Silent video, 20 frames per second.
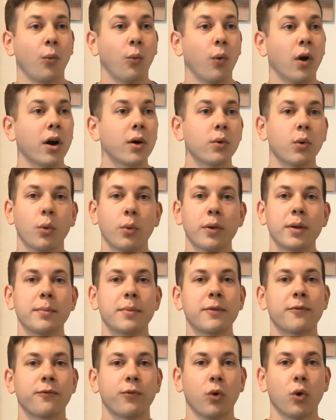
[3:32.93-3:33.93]
where were we
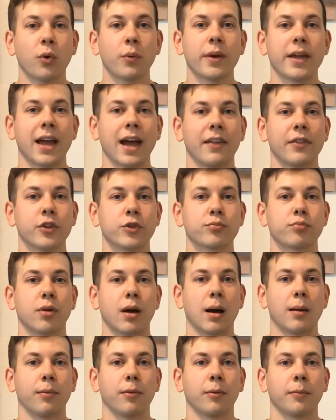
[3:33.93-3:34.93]
before we had this
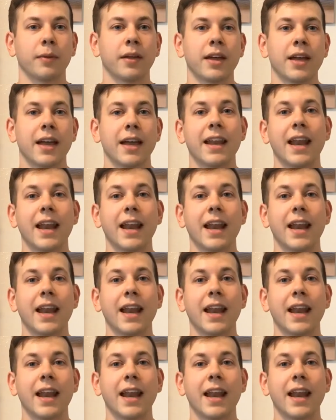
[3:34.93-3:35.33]
problem,